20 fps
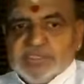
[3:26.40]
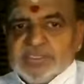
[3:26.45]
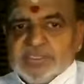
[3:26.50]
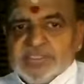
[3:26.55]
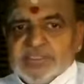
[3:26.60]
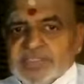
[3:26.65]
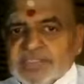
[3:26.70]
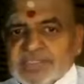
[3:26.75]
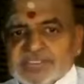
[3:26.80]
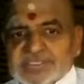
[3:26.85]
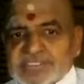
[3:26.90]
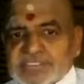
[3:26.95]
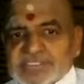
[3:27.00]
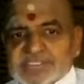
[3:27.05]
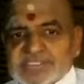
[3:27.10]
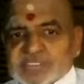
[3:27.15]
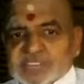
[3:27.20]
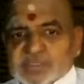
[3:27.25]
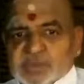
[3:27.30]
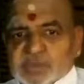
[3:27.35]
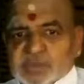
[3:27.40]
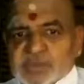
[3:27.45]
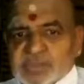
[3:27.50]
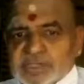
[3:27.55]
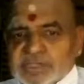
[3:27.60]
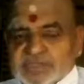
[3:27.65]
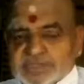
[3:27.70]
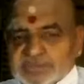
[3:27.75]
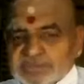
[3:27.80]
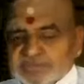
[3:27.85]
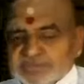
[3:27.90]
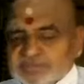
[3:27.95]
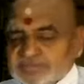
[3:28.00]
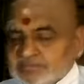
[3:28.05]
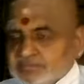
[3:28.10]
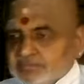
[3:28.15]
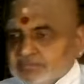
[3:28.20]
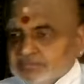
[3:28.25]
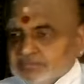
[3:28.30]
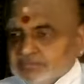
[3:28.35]
They are senses,
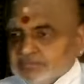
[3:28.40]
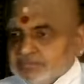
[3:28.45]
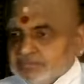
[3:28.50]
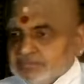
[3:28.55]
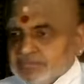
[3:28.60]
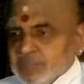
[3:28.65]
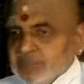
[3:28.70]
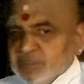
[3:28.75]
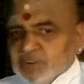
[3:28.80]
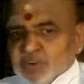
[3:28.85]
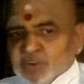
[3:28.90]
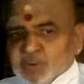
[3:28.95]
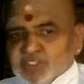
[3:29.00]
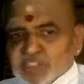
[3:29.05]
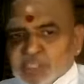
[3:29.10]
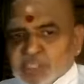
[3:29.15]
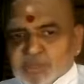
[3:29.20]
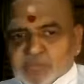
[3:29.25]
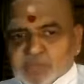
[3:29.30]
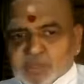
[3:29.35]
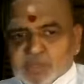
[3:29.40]
they will not keep